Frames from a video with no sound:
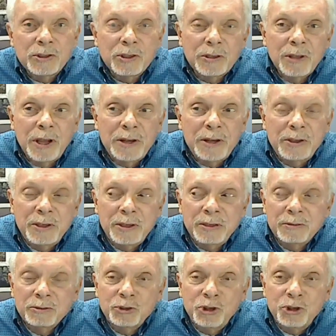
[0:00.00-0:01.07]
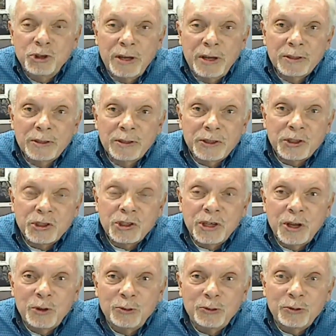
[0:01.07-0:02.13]
the lightning channel
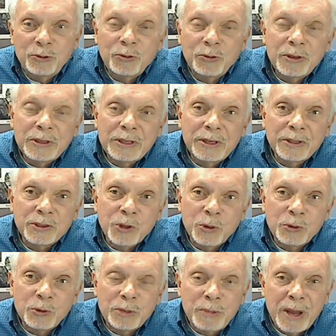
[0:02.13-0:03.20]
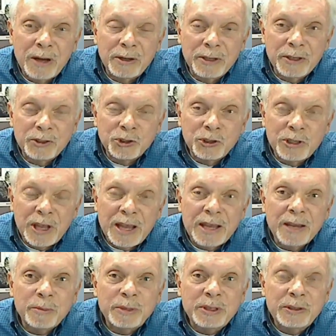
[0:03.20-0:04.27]
itself is only about an inch in
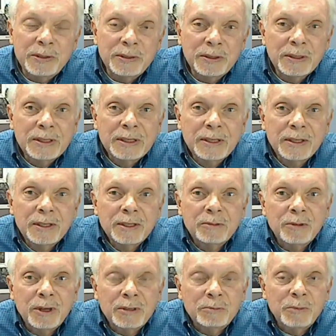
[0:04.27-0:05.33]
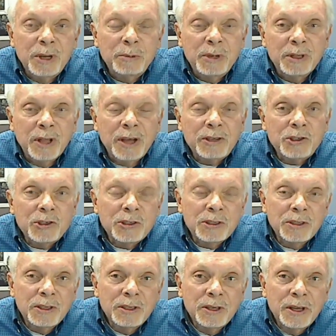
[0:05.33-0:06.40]
diameter, maybe less.
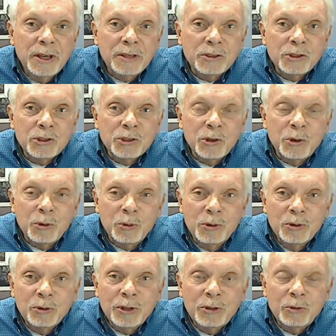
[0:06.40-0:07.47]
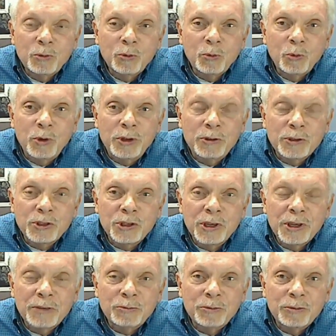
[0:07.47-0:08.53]
And so when you see
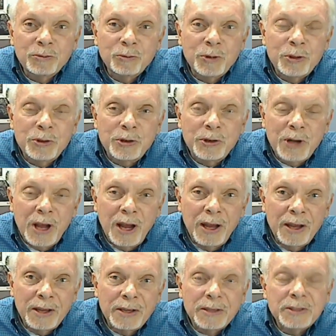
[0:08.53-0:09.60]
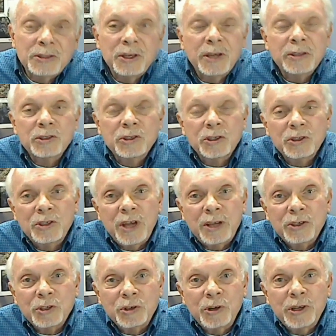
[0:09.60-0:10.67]
it with your eye, it tends to
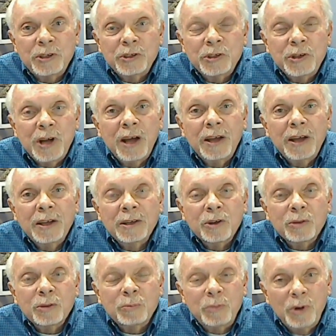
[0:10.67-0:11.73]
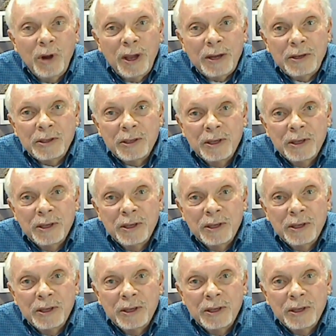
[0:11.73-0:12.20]
saturate your eye and look bright.